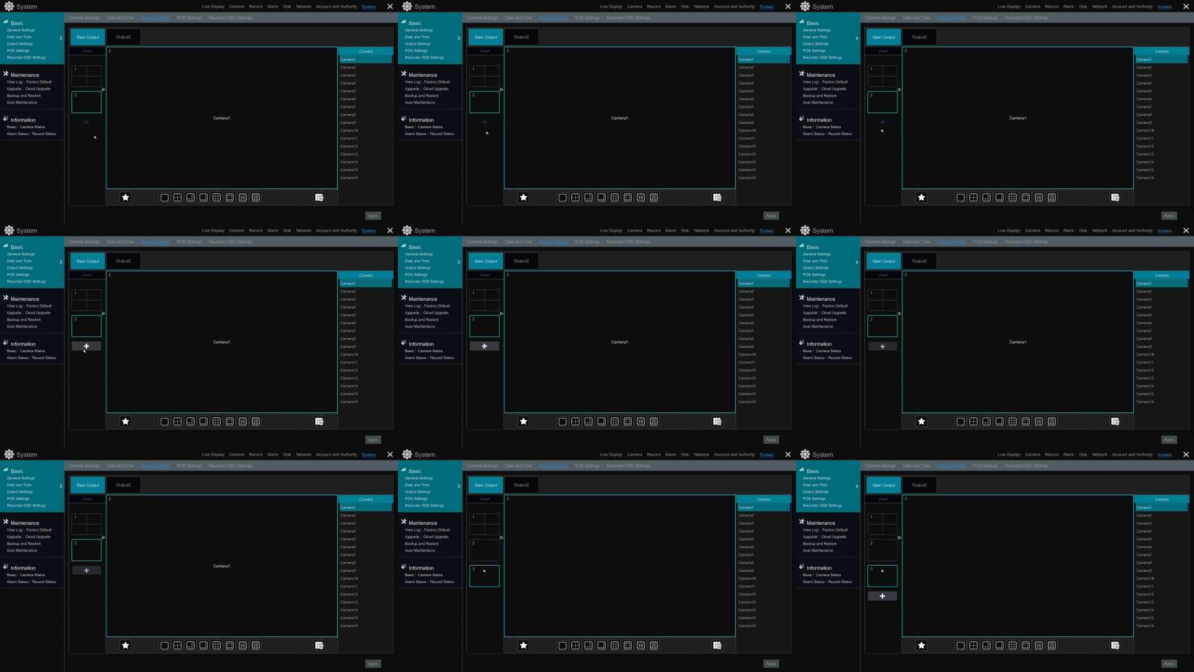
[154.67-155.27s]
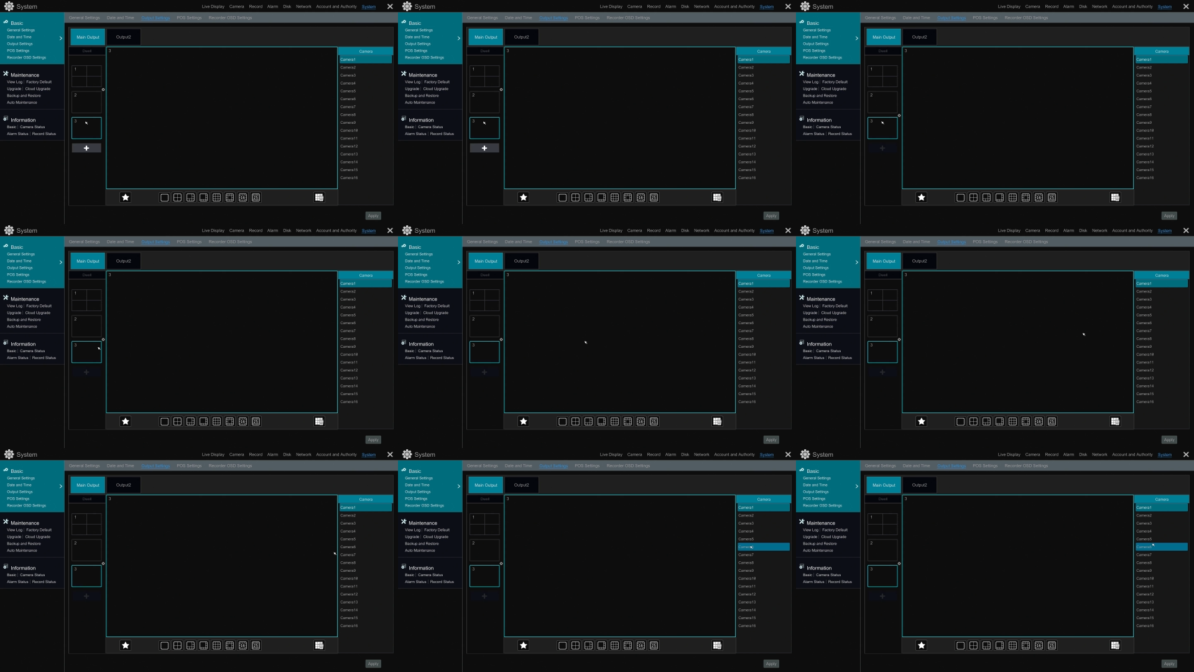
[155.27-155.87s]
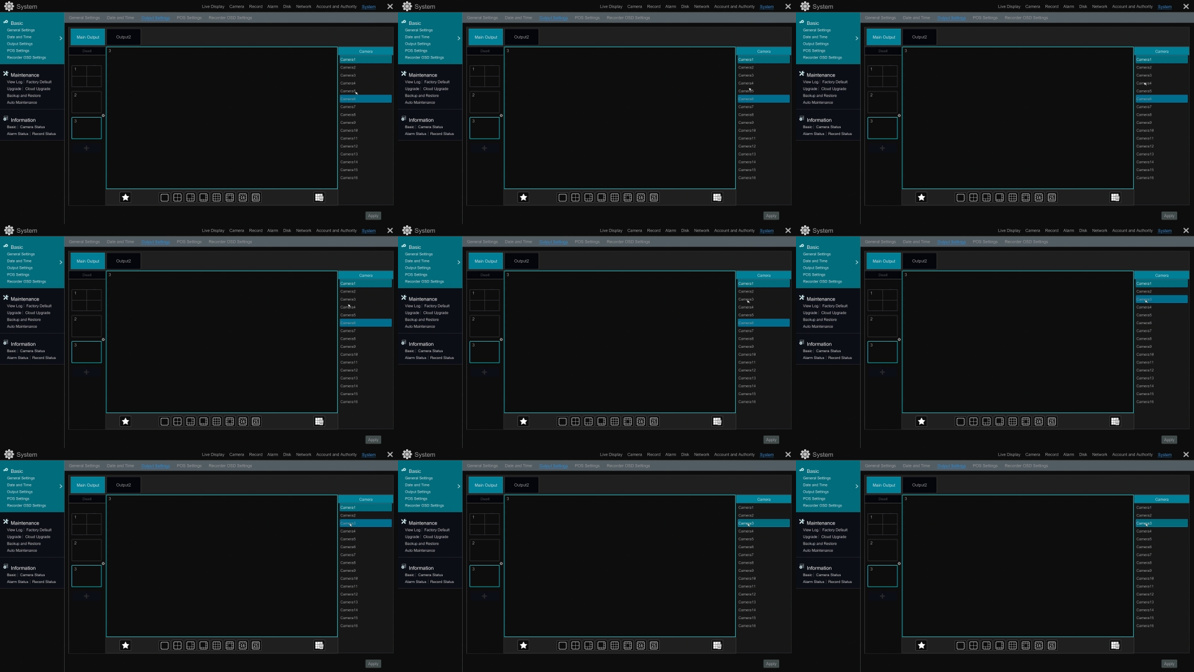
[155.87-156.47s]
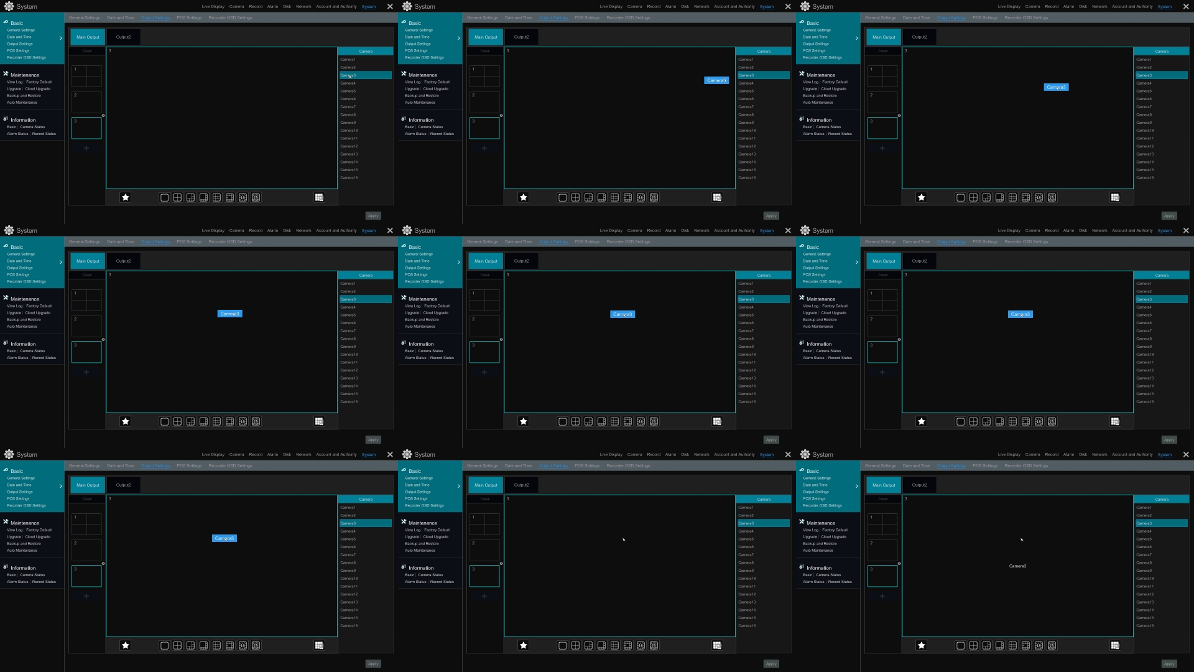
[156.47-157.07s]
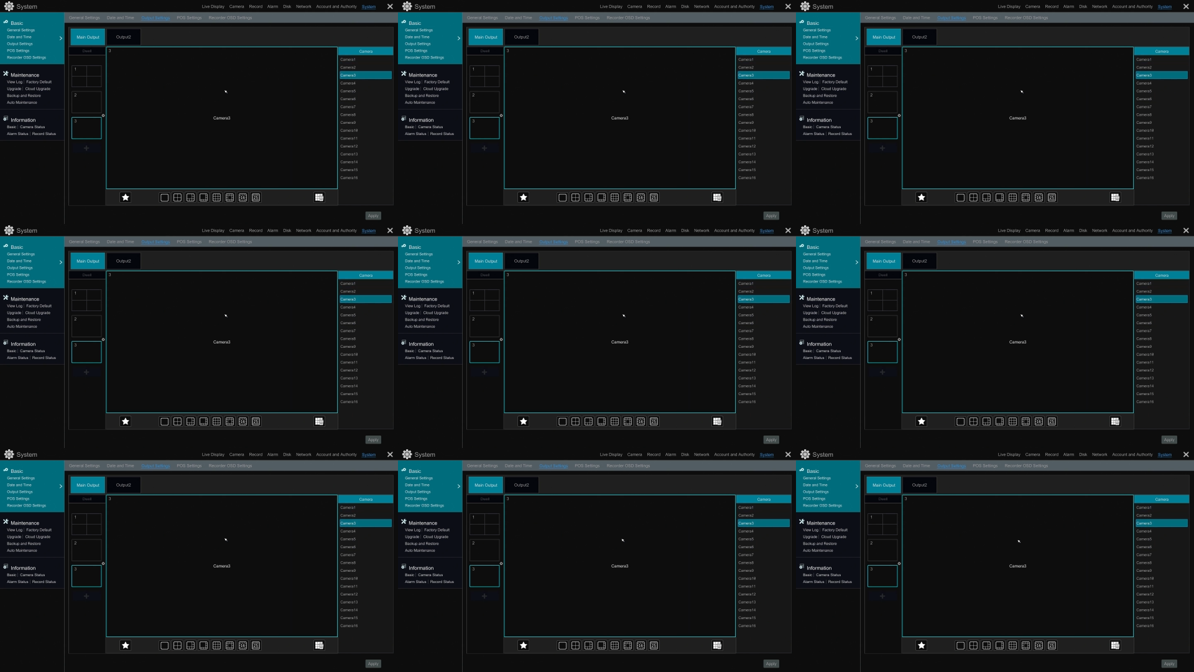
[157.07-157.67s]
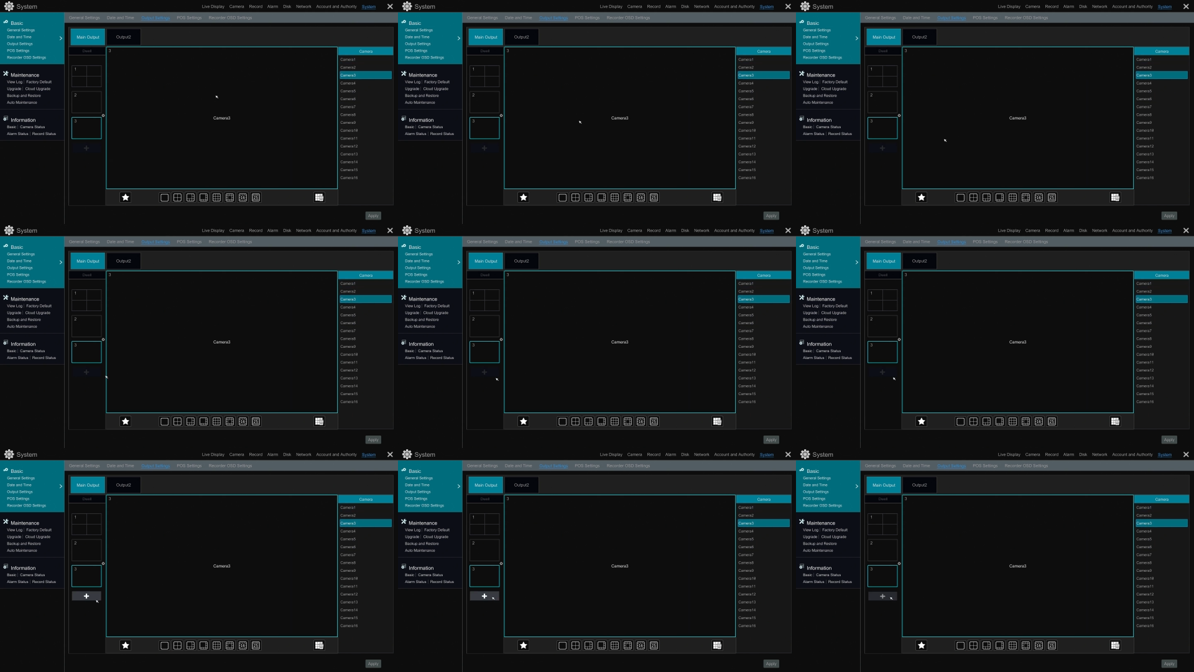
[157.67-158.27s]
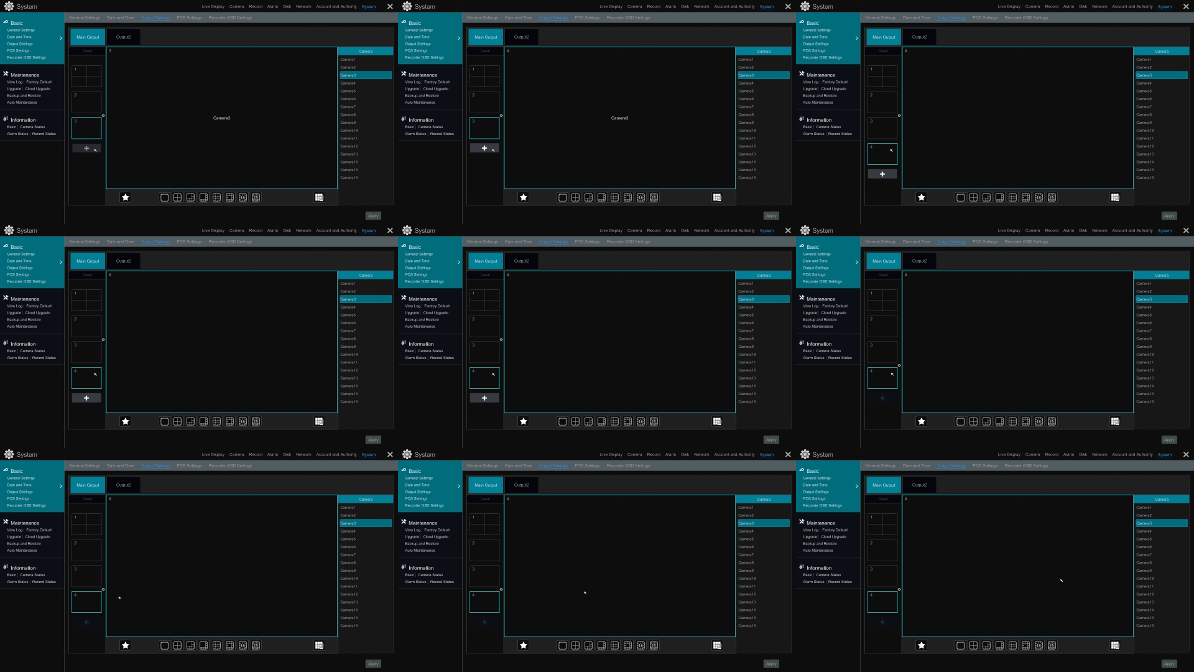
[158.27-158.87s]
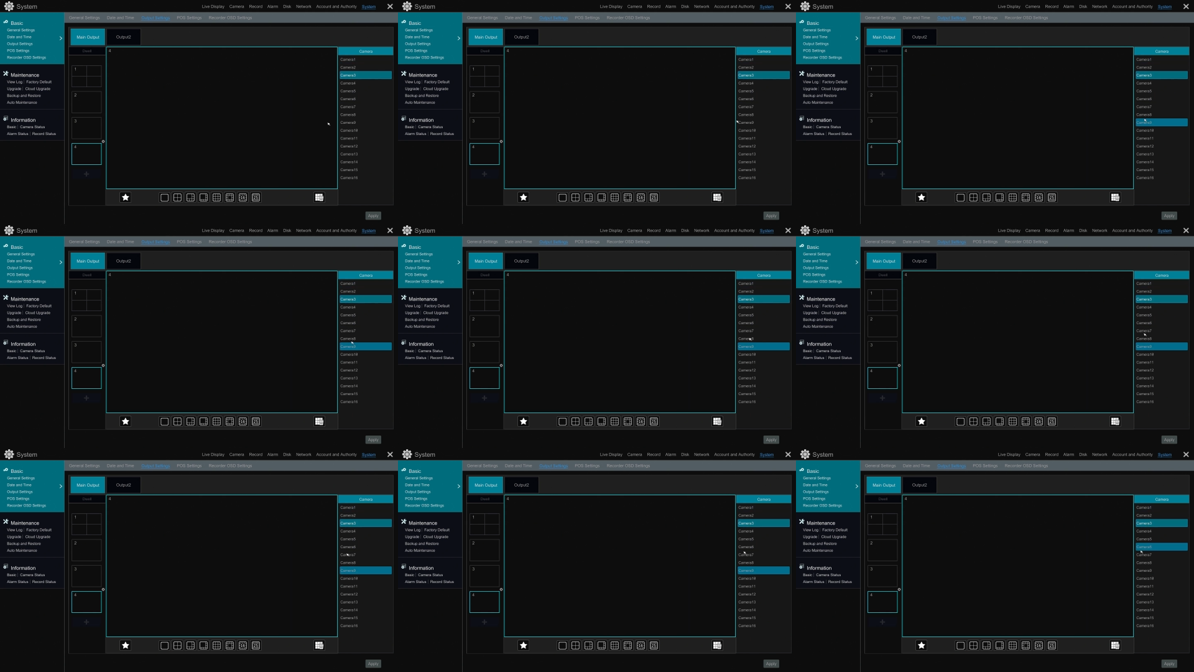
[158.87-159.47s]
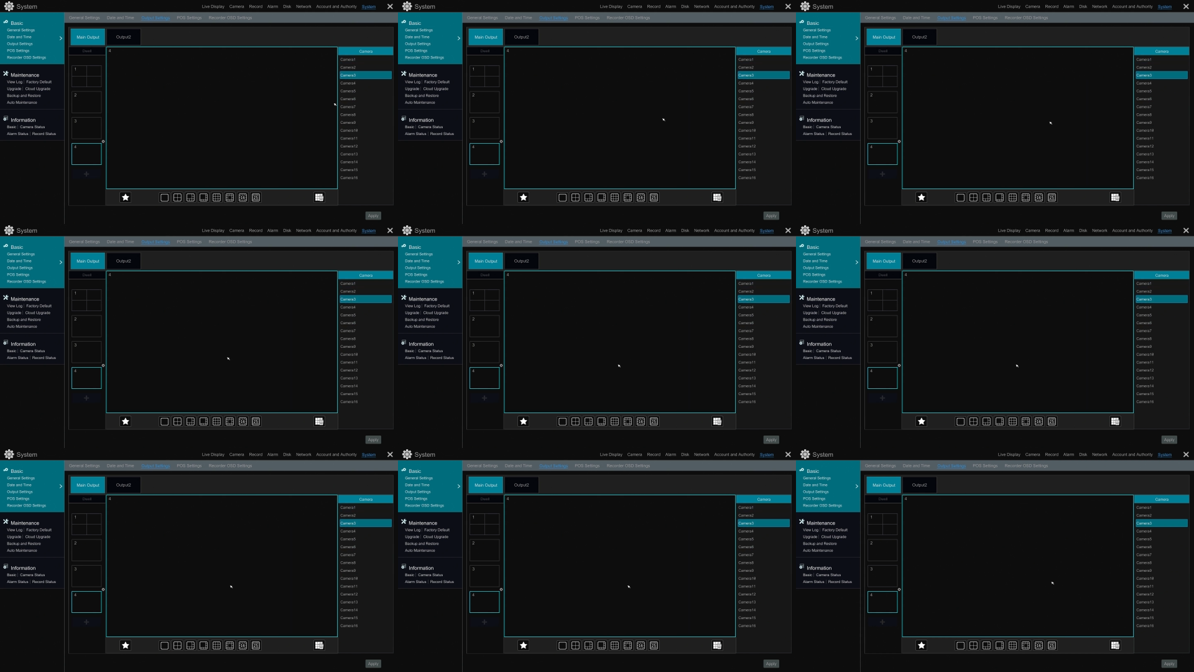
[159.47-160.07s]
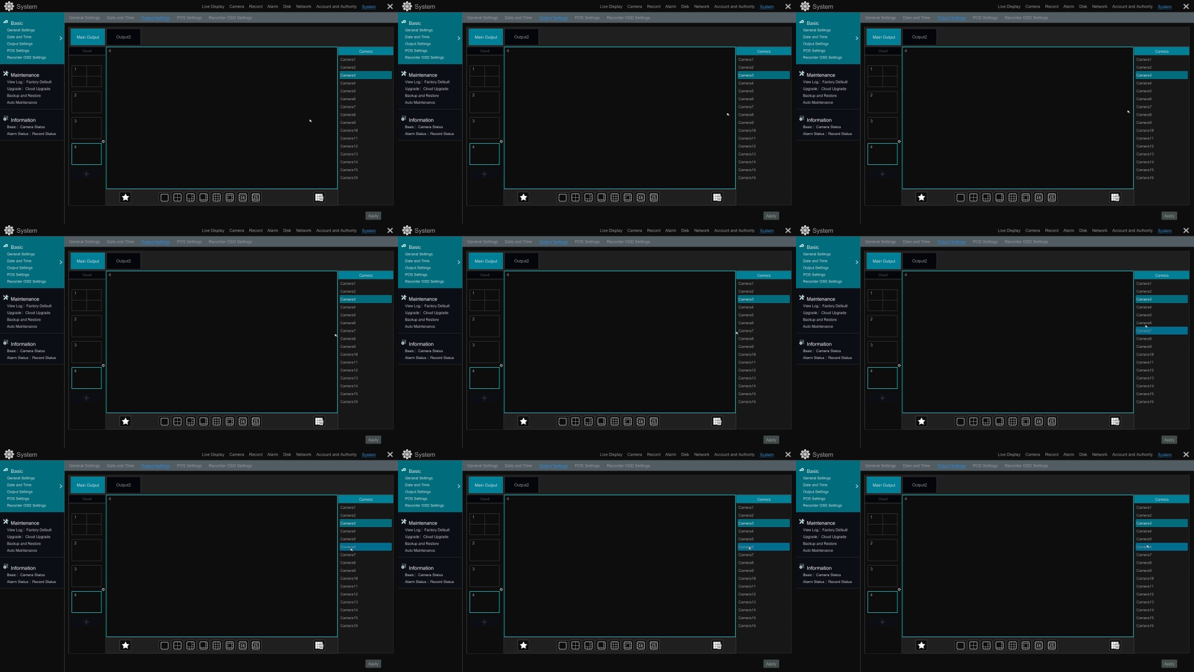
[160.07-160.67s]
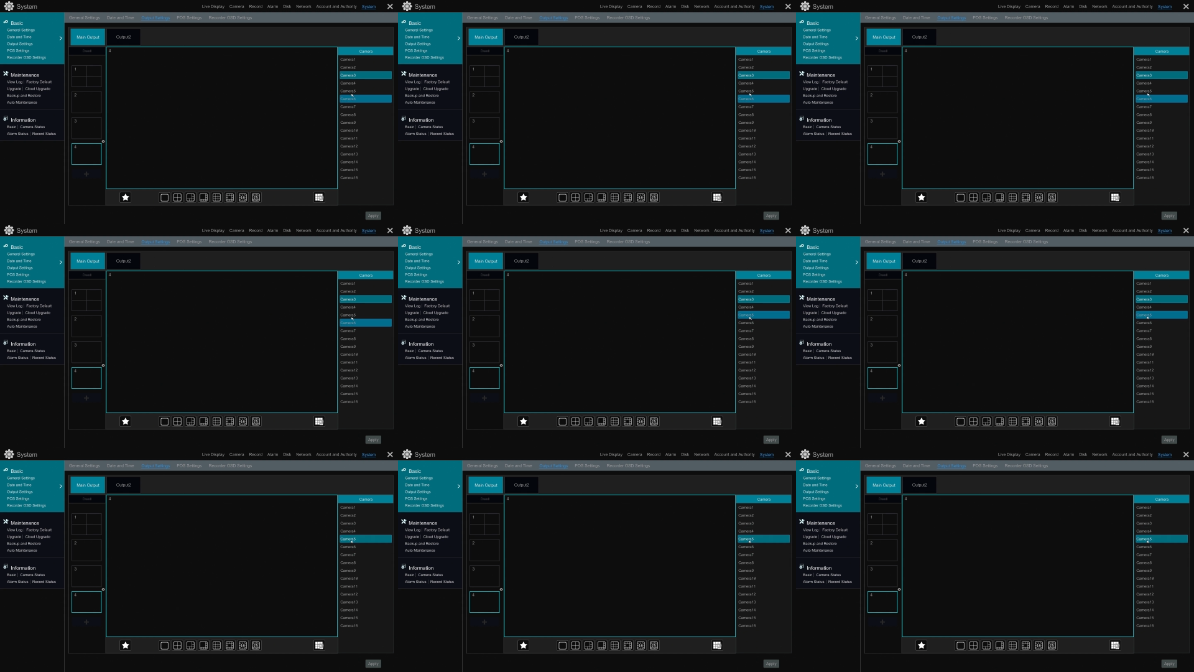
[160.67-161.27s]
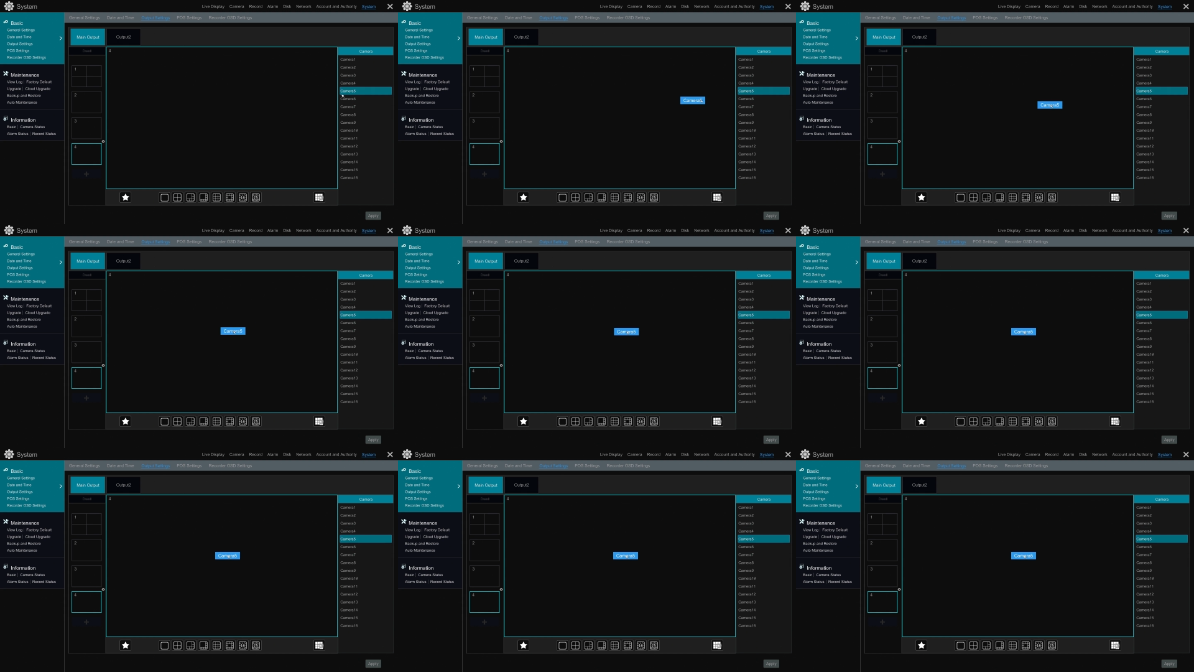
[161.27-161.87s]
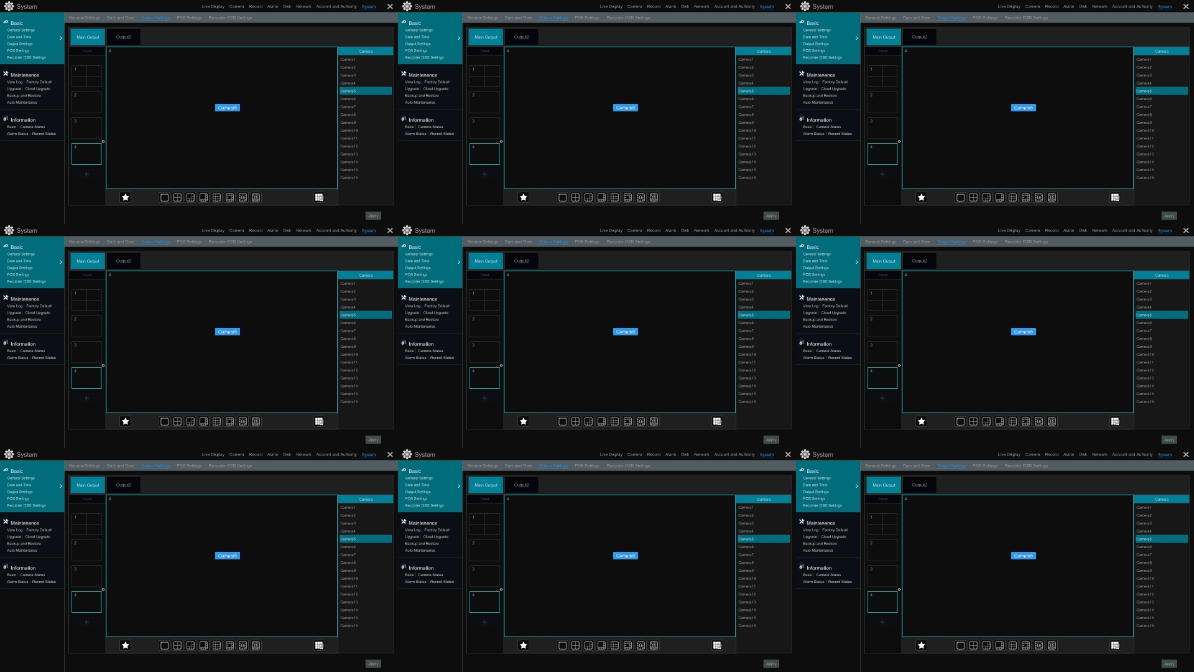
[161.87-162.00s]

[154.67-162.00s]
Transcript: No face is visible, so there are no lips to read.